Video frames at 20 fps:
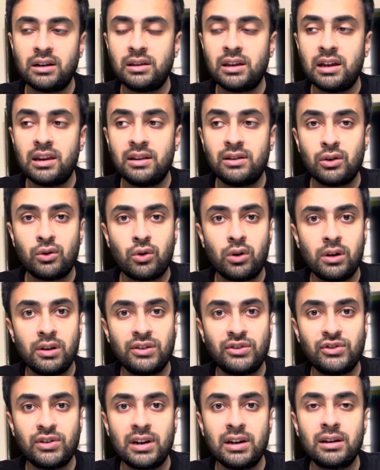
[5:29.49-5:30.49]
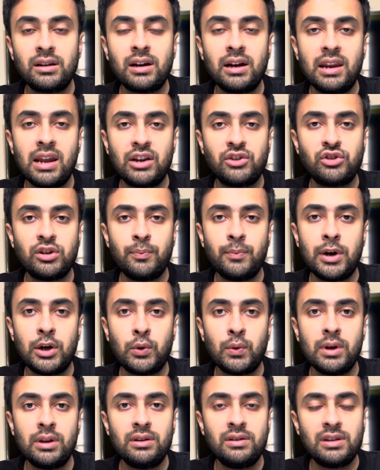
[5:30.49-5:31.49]
there is a constant connection
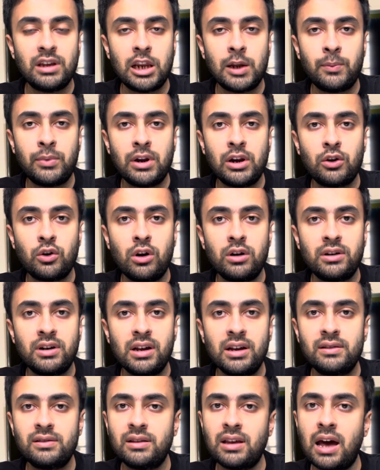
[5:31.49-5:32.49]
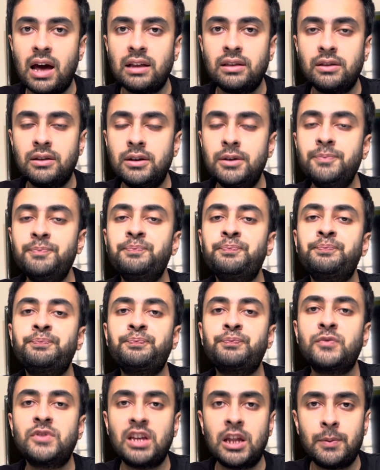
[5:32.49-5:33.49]
between cerebral cortex and the
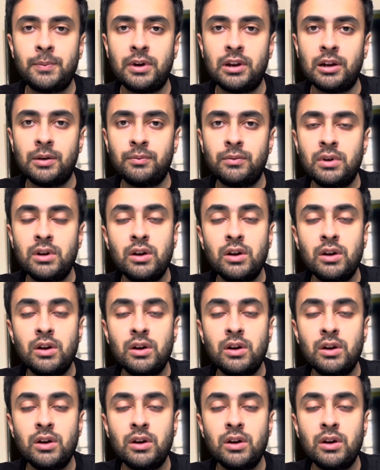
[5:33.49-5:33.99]
cerebellum.